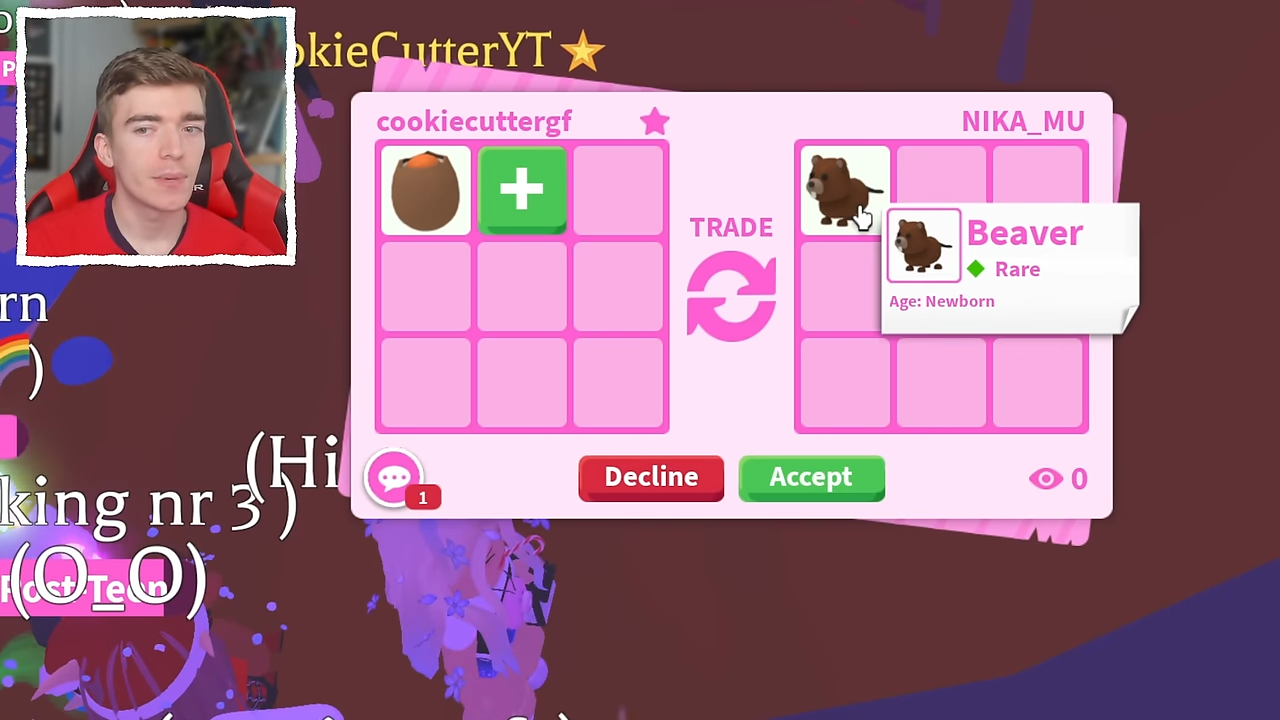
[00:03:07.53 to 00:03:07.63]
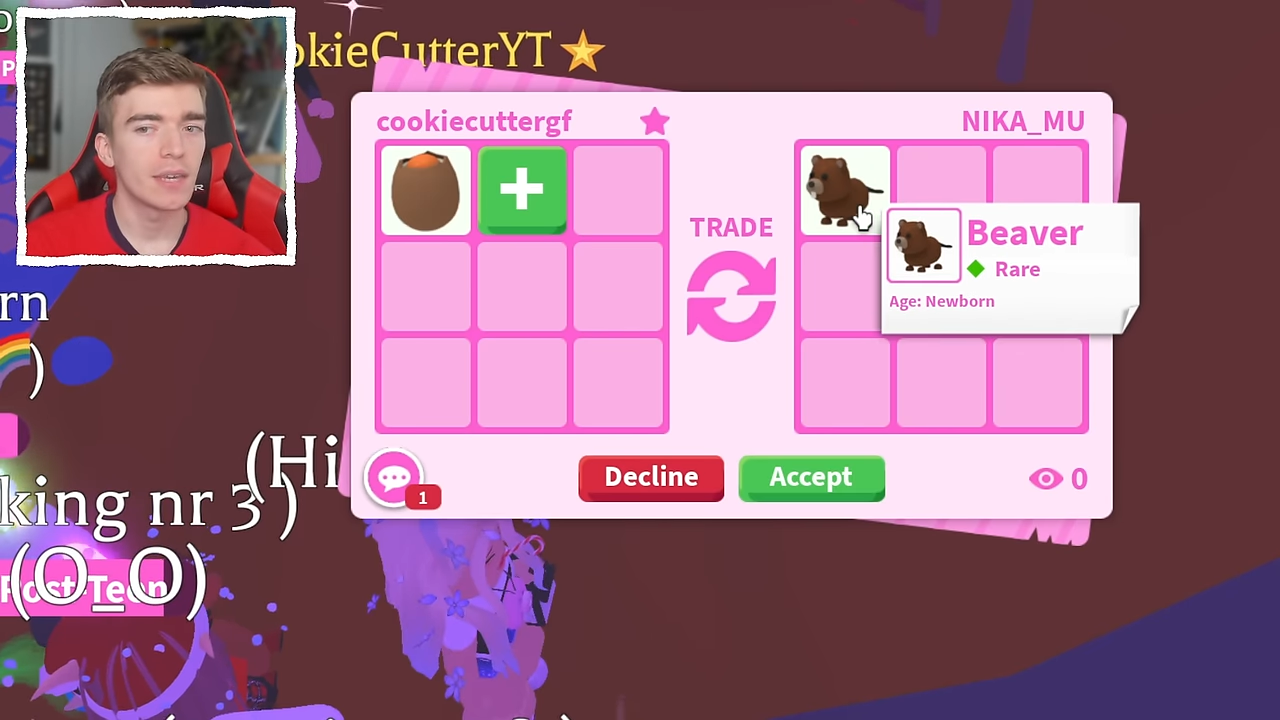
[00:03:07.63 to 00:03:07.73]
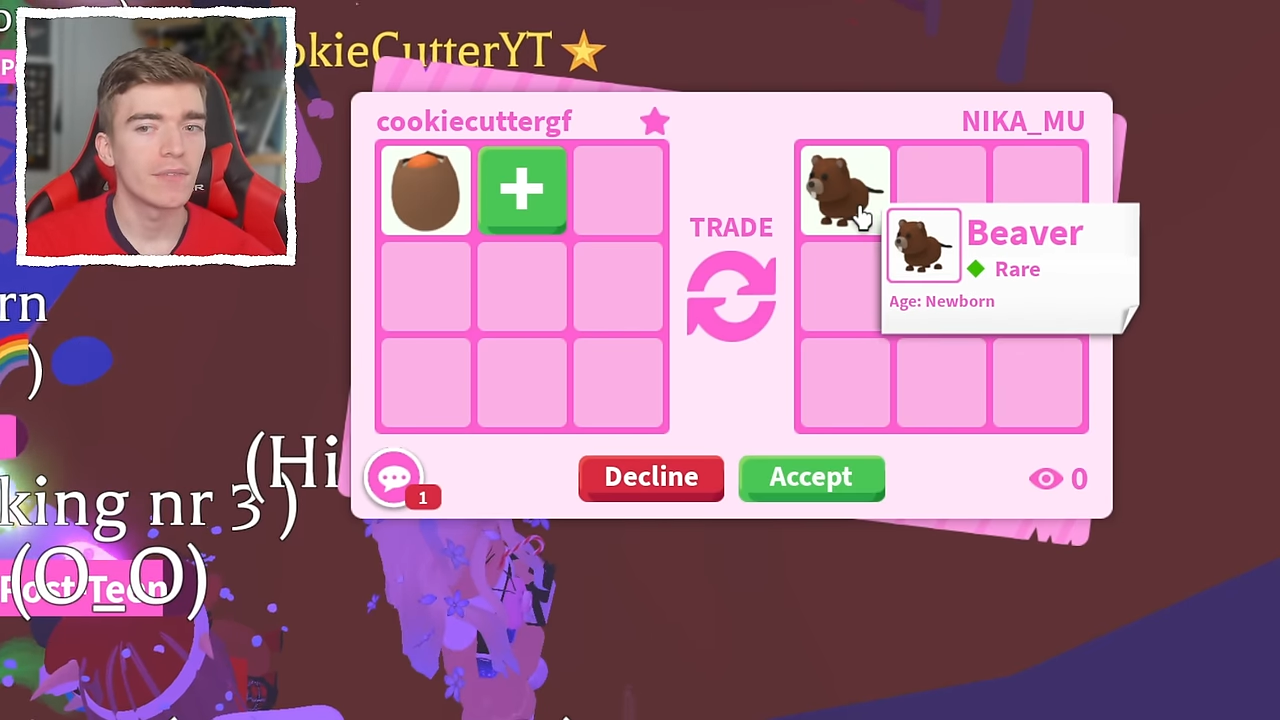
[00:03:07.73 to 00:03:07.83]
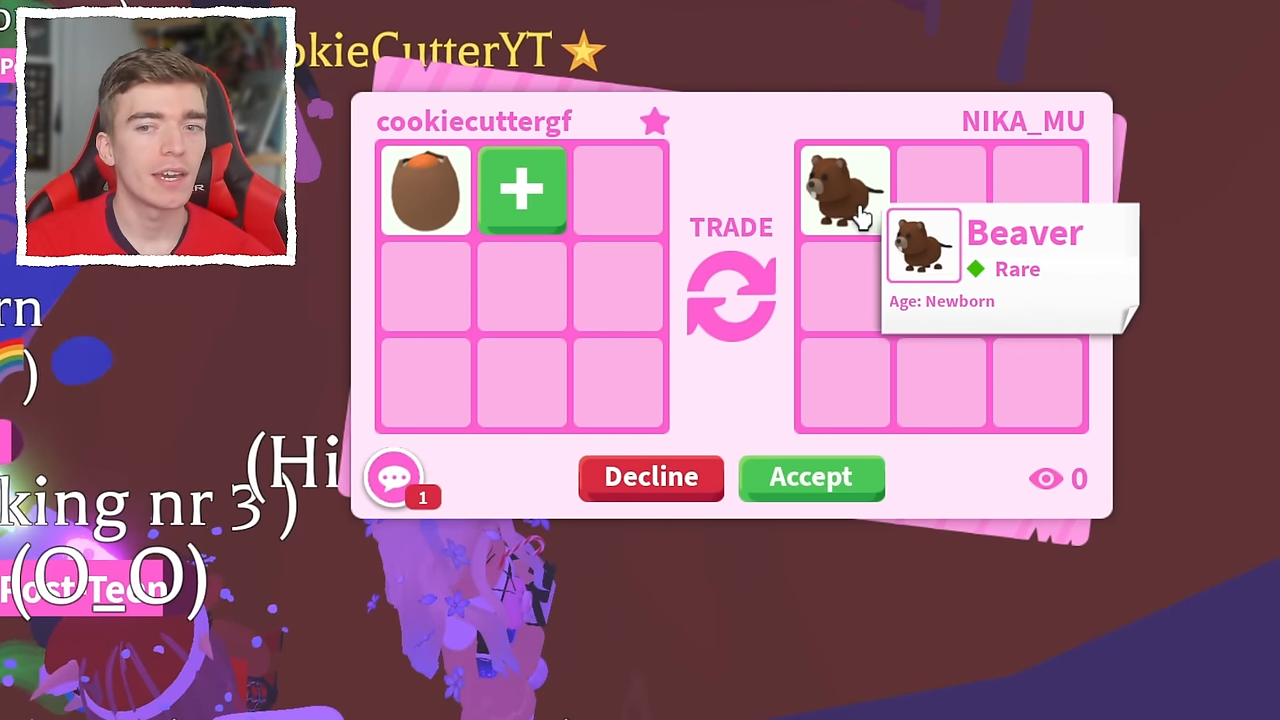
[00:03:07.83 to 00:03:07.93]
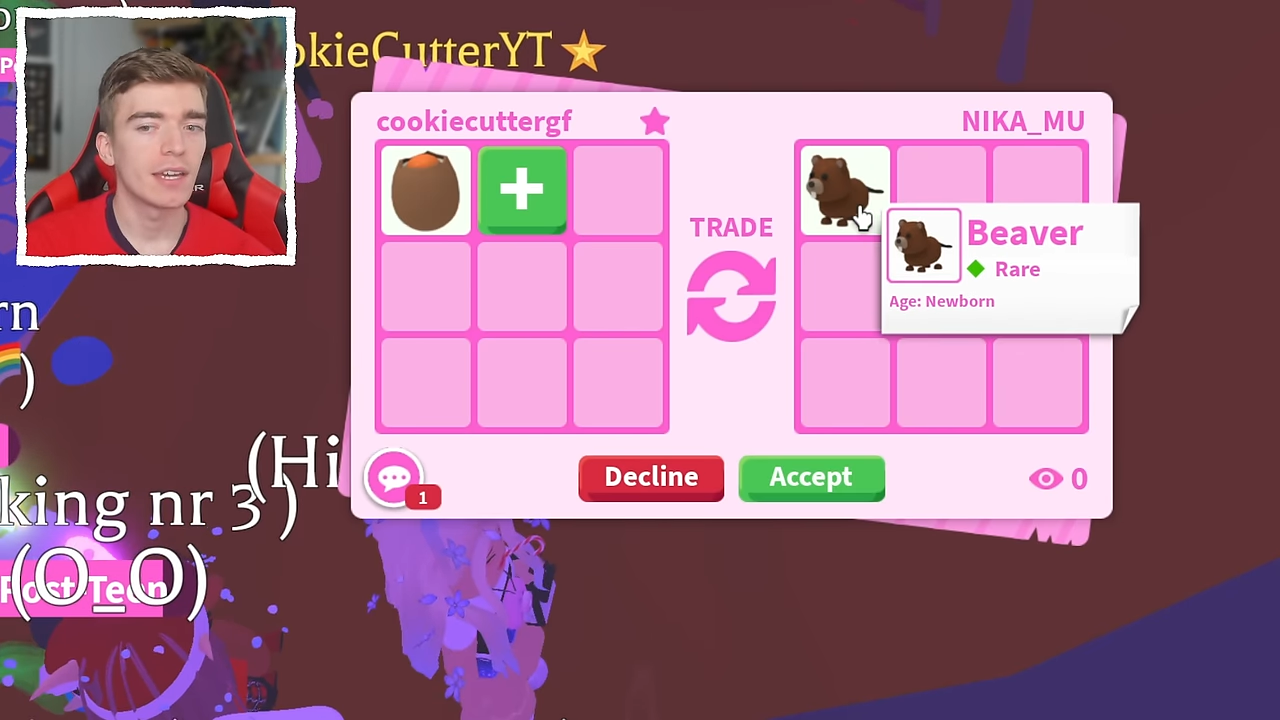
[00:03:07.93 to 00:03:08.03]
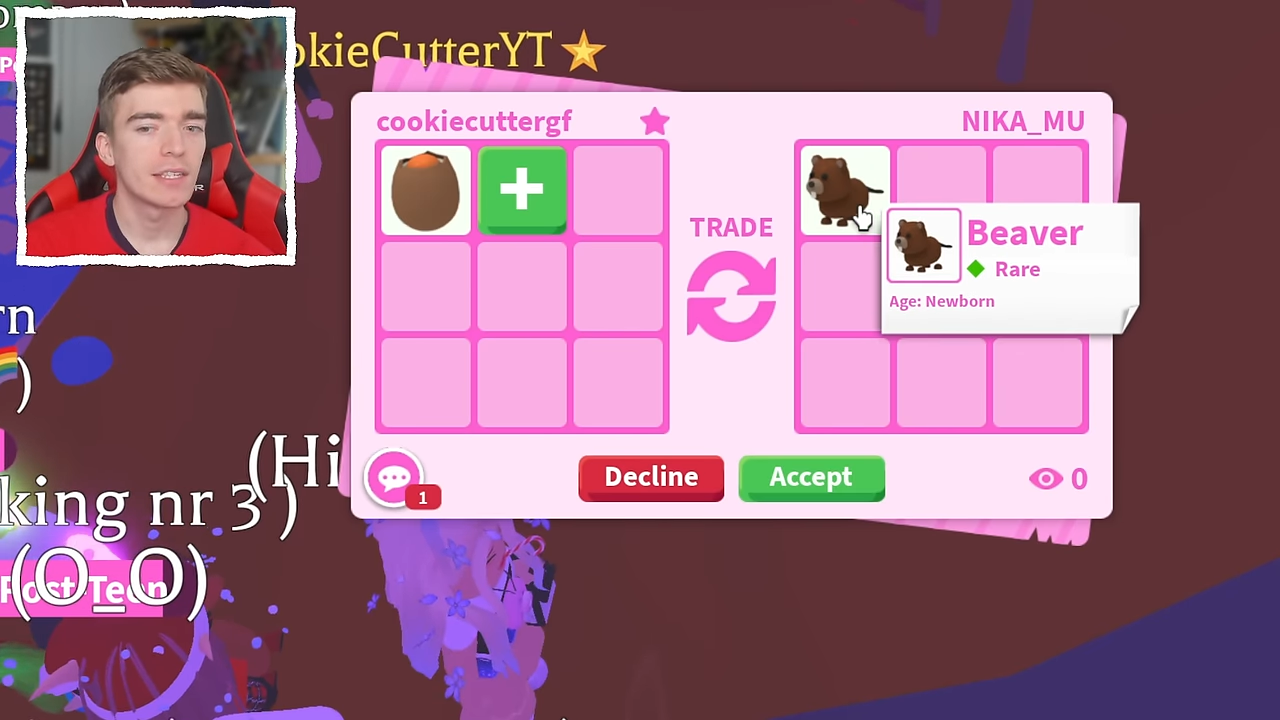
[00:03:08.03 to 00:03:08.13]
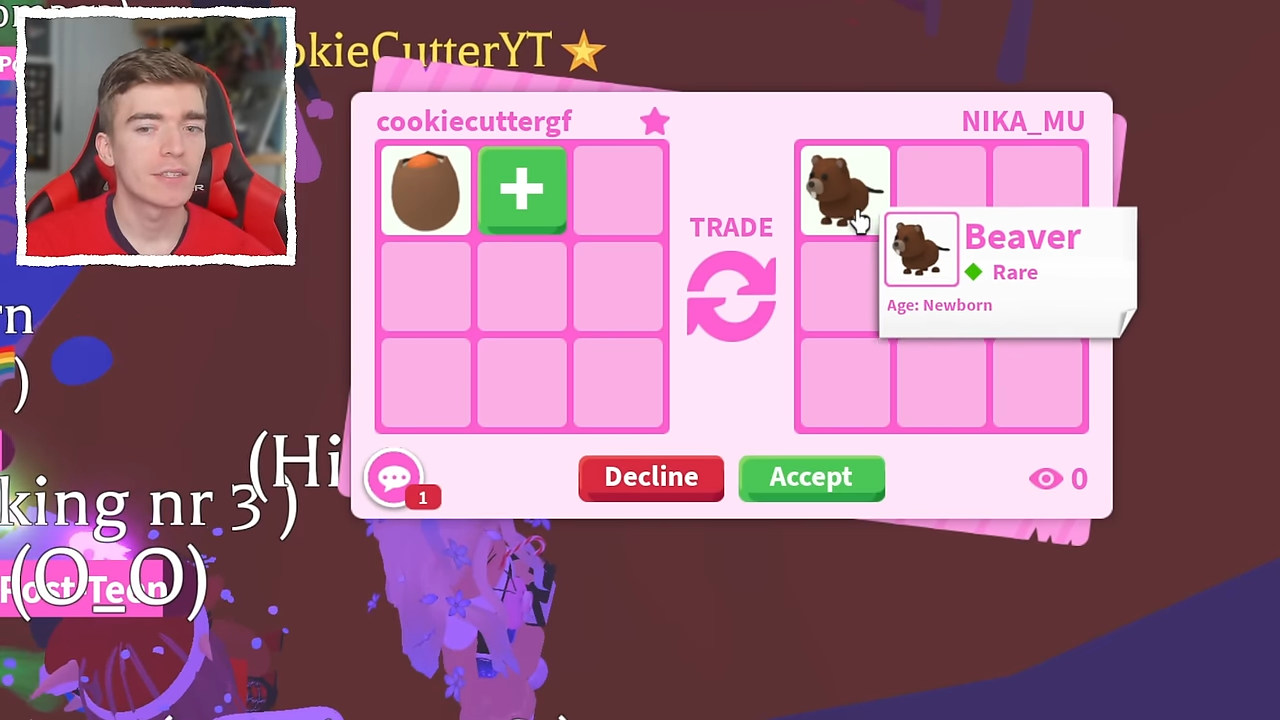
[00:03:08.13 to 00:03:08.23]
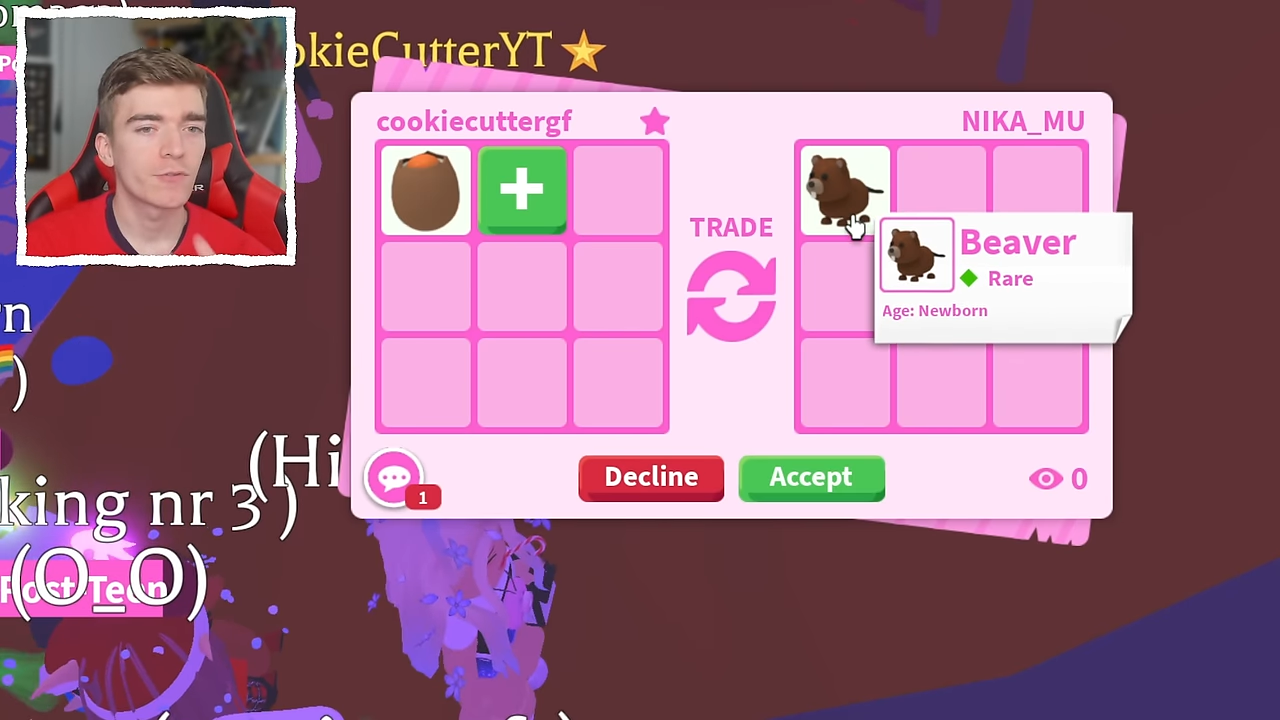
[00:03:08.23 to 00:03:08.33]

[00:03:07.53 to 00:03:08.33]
beaver is